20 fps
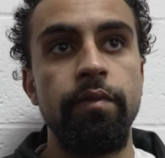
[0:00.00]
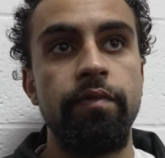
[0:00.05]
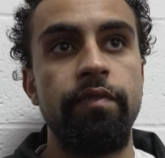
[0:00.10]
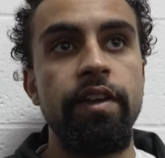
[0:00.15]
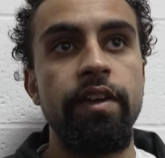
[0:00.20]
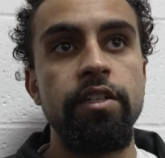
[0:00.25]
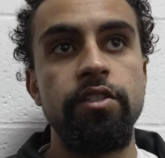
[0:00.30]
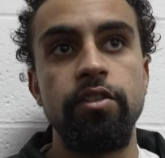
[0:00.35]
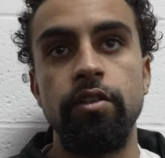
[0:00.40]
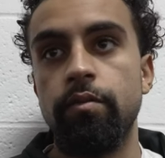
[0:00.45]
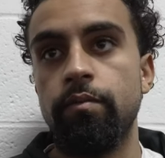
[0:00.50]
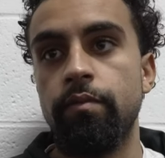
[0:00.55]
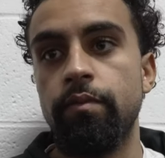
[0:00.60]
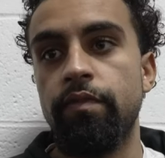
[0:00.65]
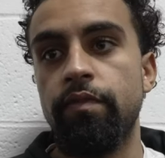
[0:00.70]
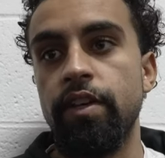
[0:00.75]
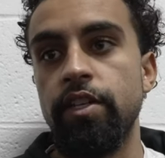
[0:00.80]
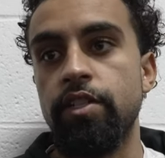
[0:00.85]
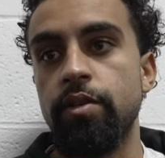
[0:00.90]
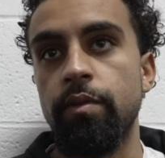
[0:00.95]
faced
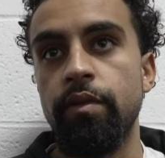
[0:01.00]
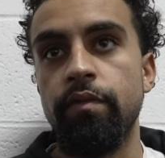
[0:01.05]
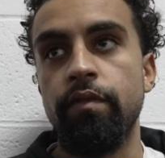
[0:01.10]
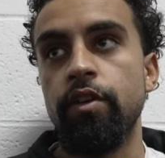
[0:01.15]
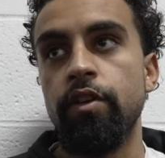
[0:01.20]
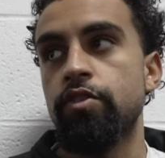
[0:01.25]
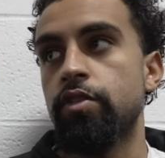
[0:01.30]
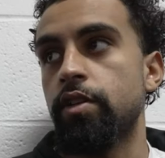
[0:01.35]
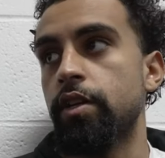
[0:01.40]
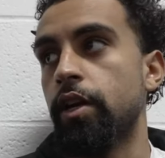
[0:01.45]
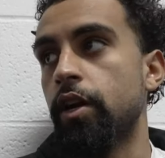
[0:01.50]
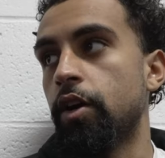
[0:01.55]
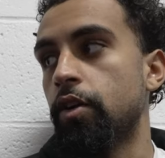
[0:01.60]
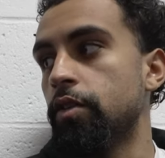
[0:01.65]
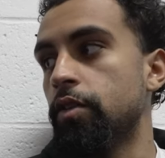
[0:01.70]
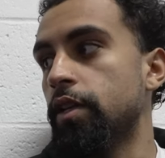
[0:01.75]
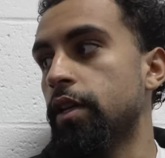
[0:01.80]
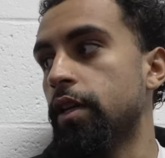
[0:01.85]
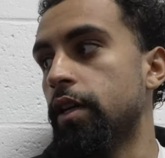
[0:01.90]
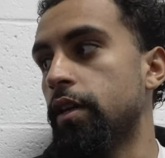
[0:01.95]
some adversity
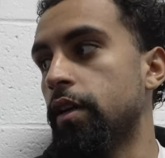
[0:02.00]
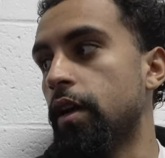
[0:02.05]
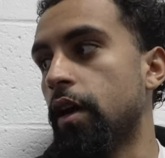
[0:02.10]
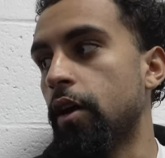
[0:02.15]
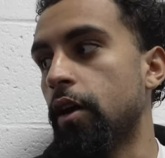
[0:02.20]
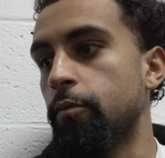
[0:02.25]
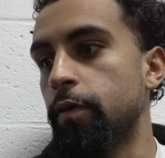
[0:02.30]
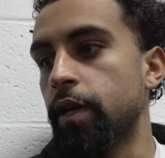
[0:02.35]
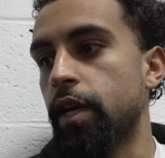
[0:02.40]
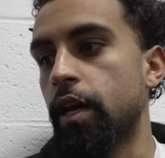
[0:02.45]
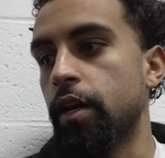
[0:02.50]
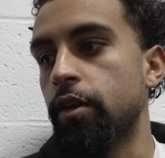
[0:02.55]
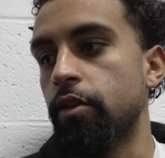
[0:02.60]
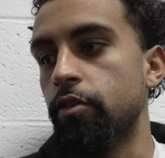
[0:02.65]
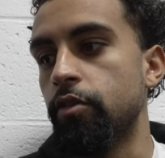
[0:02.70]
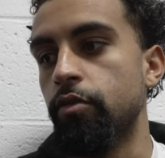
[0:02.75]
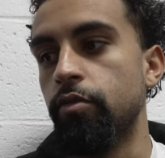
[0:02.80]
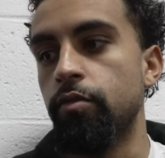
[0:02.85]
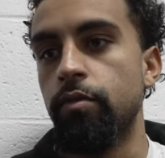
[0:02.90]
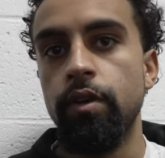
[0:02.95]
early, and we kind of
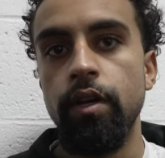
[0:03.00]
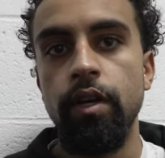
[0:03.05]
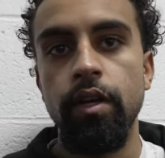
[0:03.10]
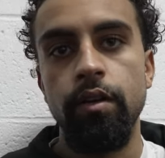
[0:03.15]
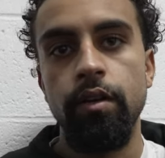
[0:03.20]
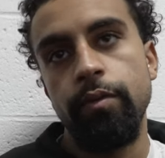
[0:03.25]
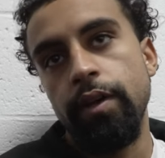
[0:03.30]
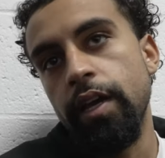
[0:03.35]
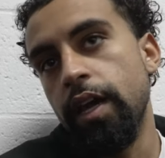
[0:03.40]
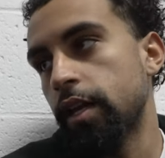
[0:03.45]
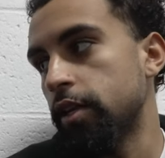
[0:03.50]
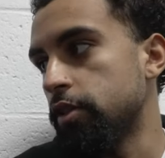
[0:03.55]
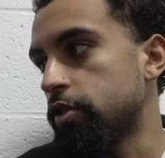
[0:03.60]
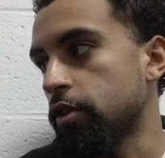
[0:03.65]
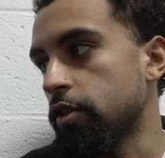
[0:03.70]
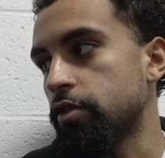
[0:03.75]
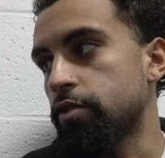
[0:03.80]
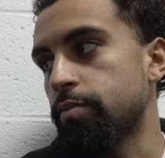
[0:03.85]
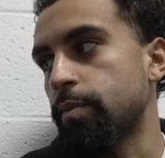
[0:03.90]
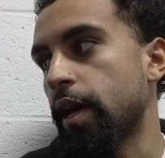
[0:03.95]
knew we had each
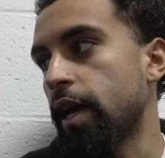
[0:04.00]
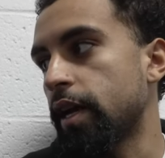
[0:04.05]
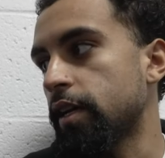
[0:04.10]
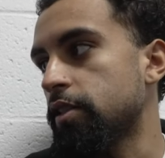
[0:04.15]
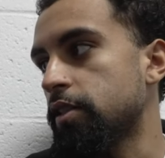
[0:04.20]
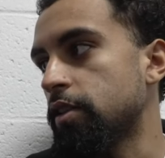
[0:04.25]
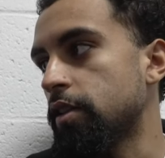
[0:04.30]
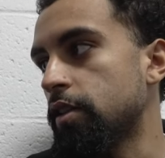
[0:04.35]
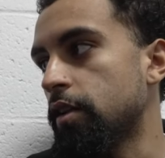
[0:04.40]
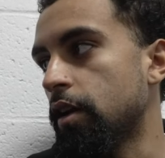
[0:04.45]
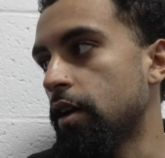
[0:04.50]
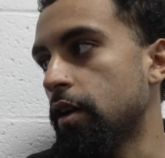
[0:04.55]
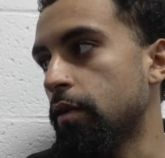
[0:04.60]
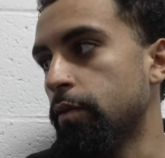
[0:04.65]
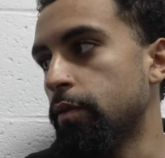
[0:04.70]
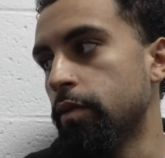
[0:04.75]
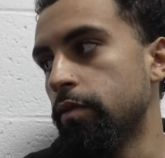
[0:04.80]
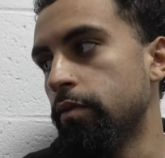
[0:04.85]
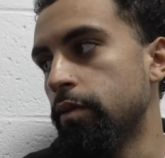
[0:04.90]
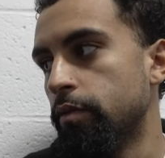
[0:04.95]
other's backs, and
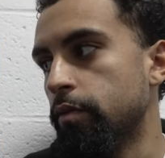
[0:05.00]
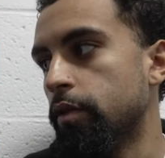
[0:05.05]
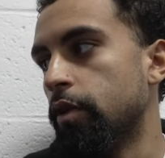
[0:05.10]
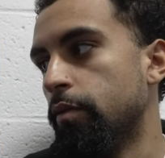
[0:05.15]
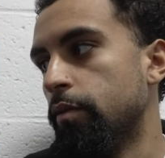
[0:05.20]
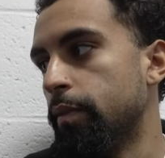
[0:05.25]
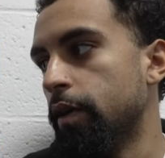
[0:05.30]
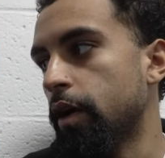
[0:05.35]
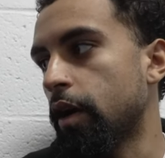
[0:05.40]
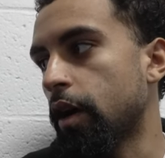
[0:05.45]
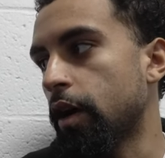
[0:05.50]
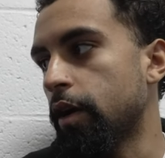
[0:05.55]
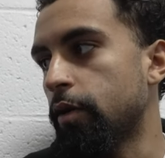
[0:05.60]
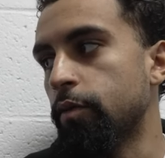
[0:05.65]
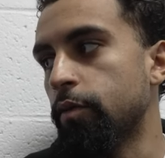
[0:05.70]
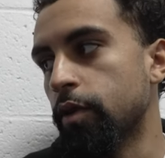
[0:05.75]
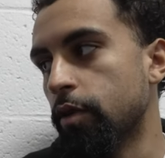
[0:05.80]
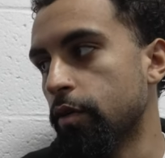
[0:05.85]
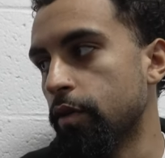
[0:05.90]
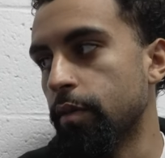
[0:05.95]
we were going to be all right.
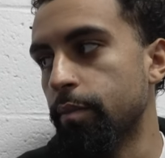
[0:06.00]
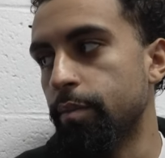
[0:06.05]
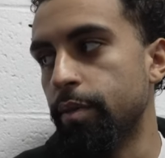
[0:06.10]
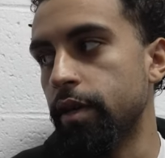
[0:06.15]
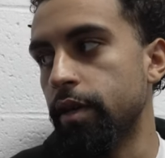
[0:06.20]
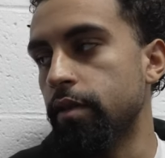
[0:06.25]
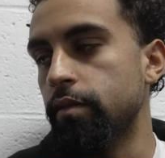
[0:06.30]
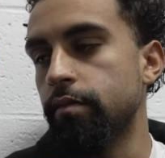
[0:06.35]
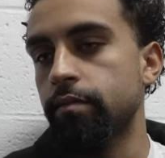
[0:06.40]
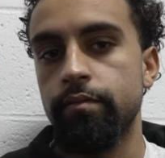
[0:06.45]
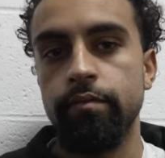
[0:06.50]
We're going to compete.